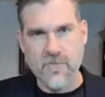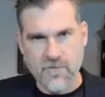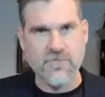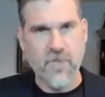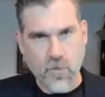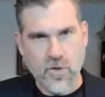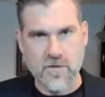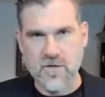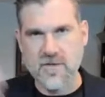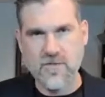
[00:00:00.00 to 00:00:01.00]

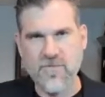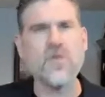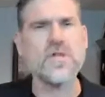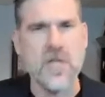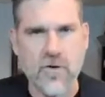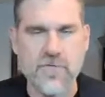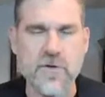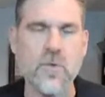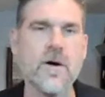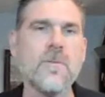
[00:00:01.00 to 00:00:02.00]
focus, this filter, if
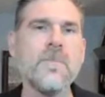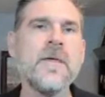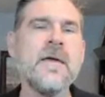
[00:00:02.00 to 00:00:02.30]
you will.